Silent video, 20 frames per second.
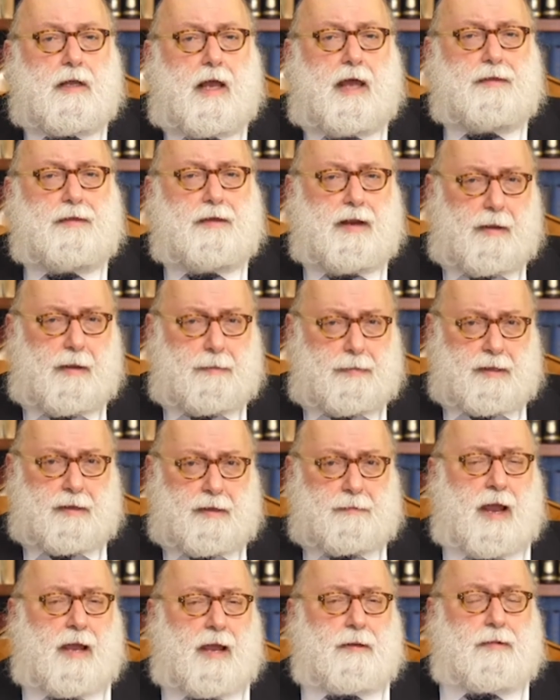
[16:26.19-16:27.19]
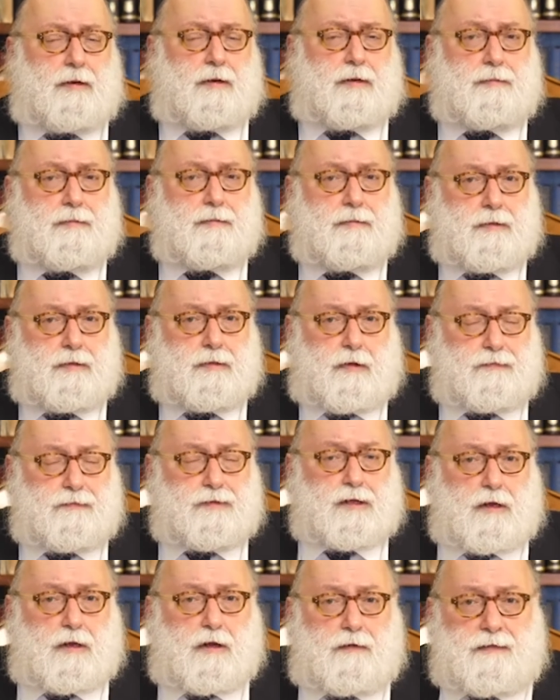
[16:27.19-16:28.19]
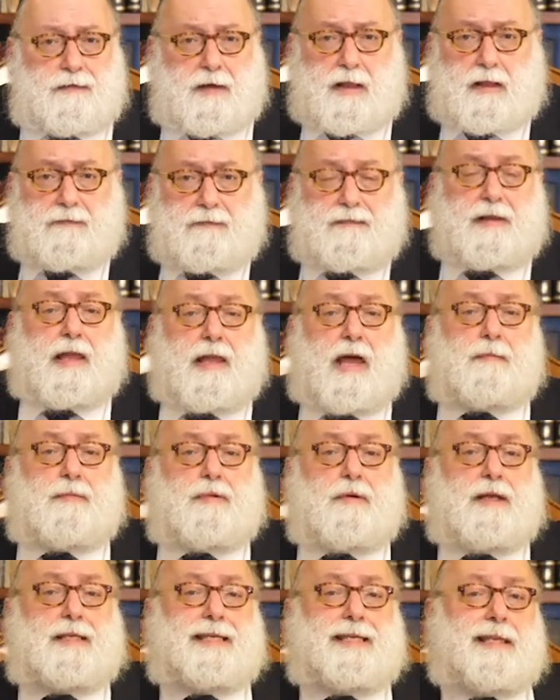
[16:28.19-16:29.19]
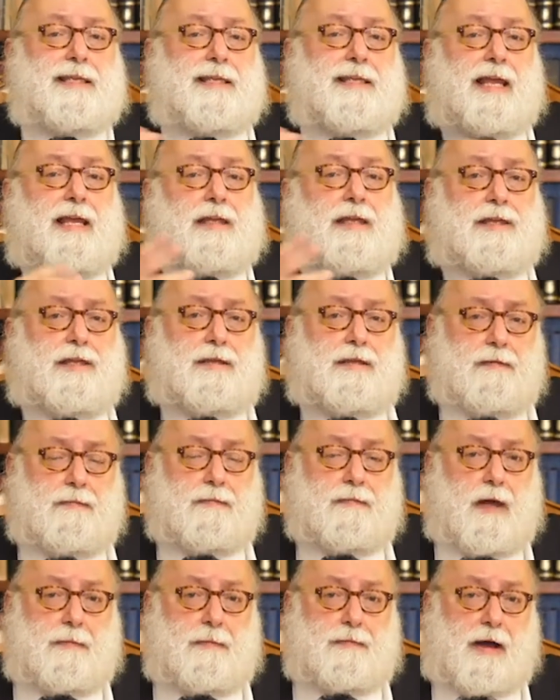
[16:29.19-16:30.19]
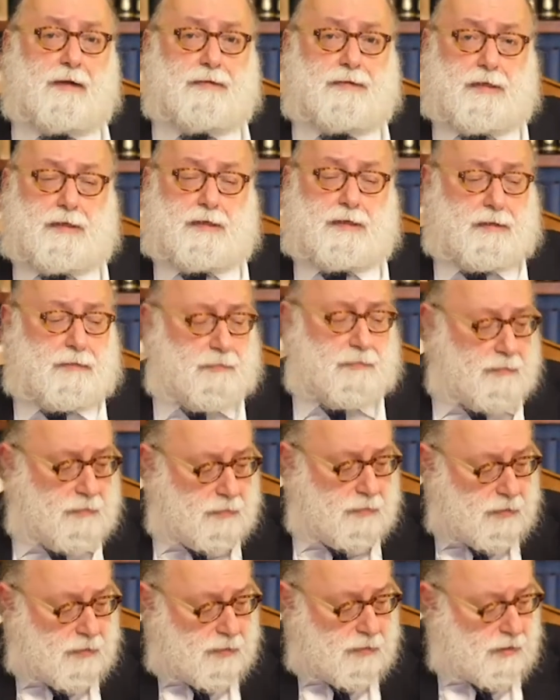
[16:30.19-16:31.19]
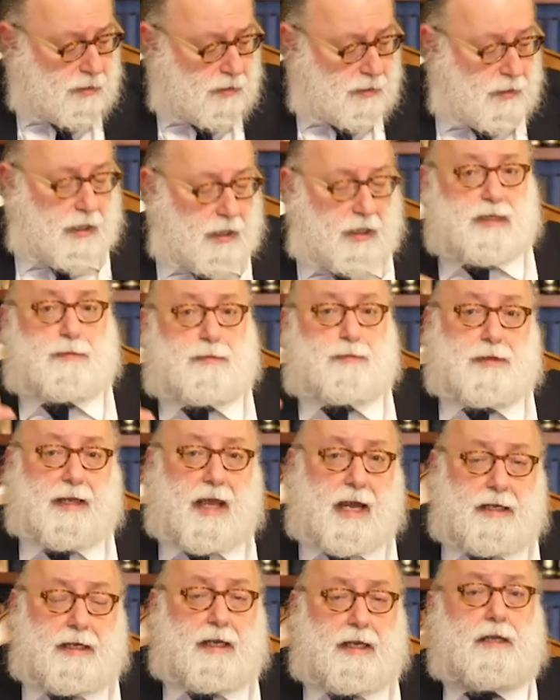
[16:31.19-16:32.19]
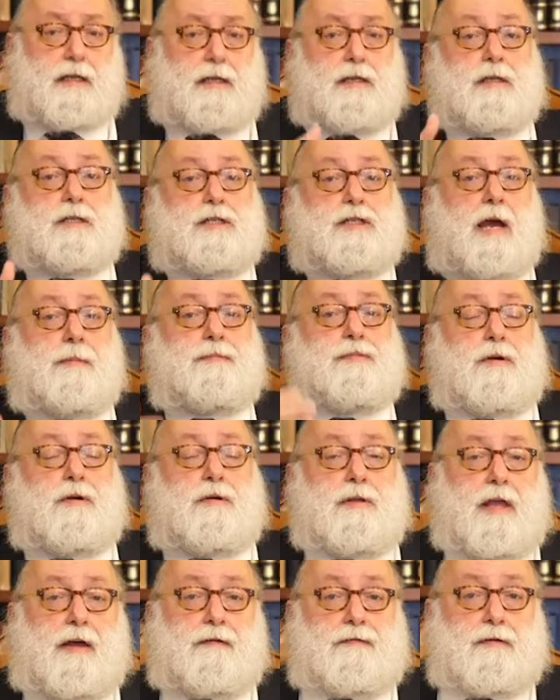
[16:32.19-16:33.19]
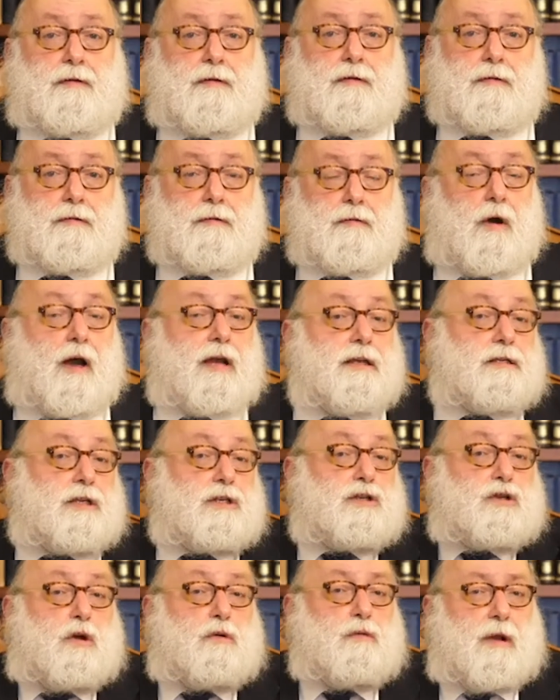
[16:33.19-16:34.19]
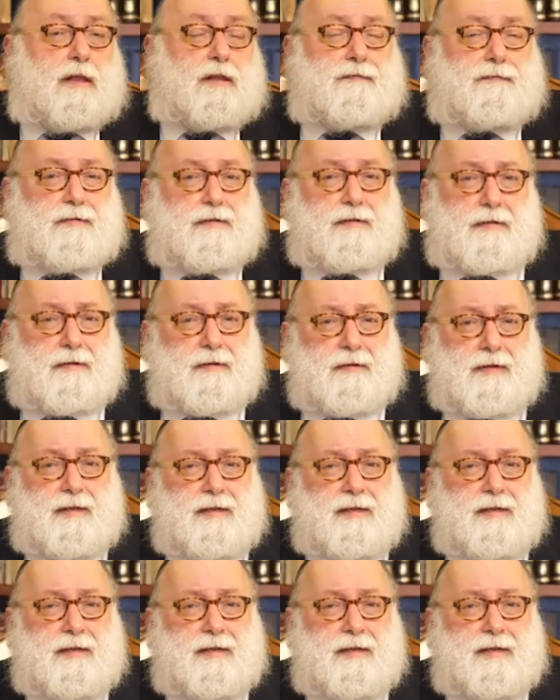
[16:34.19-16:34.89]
And the Rebbe in the Maimer, Tavshin Chafalov, elaborates at length about this, explaining the chapter 11. Why is this so relevant?